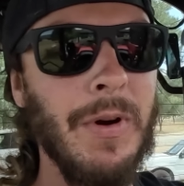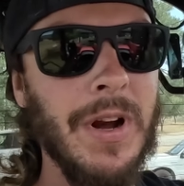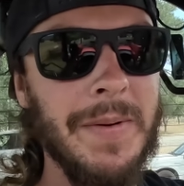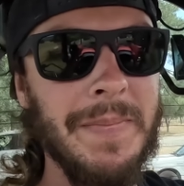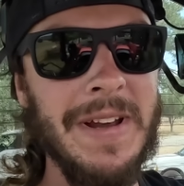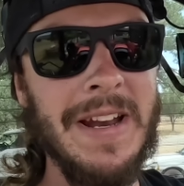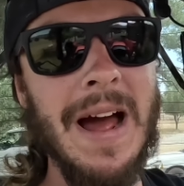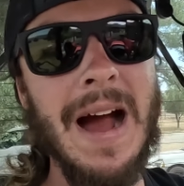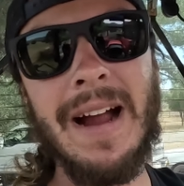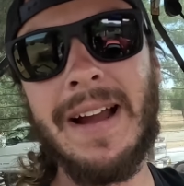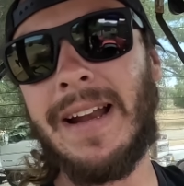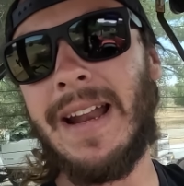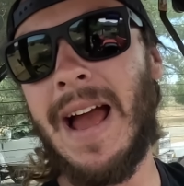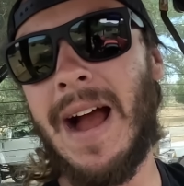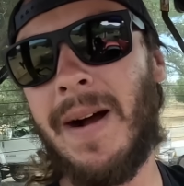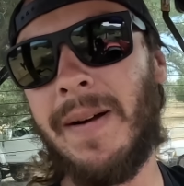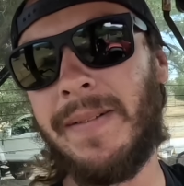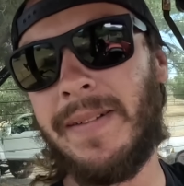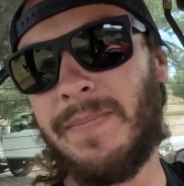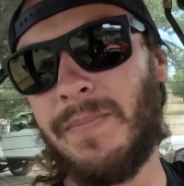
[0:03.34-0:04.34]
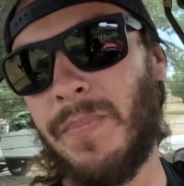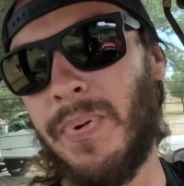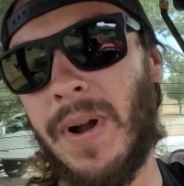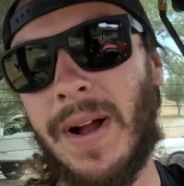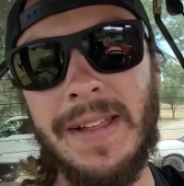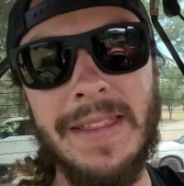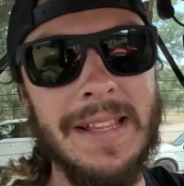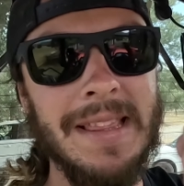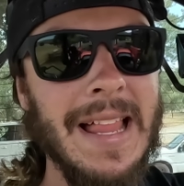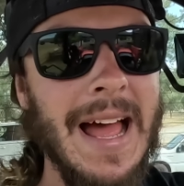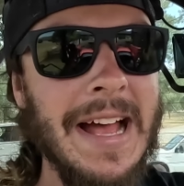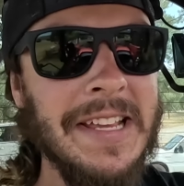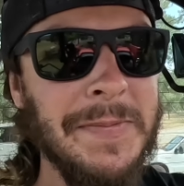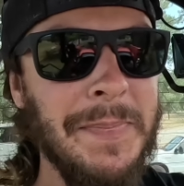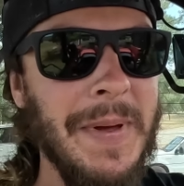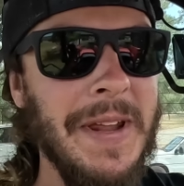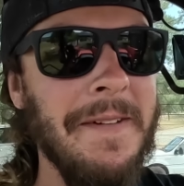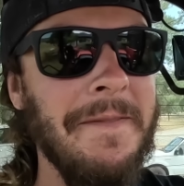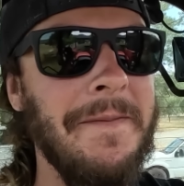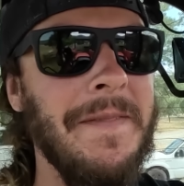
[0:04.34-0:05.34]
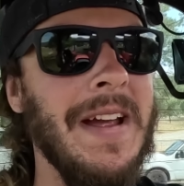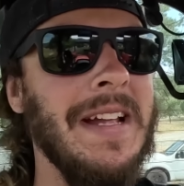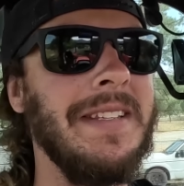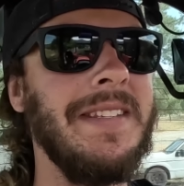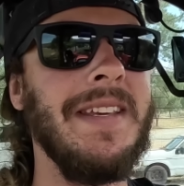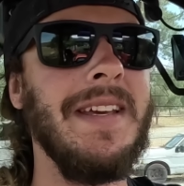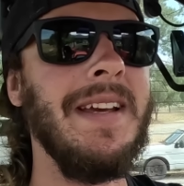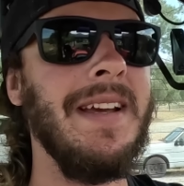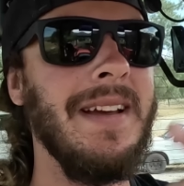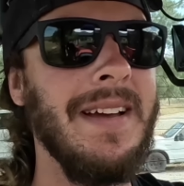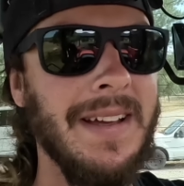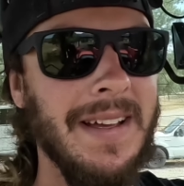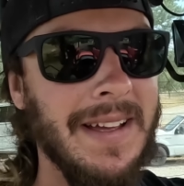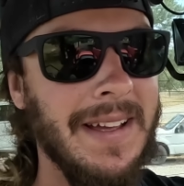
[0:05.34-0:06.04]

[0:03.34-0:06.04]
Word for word: we're gonna be knocking out probably the last bit of fencing.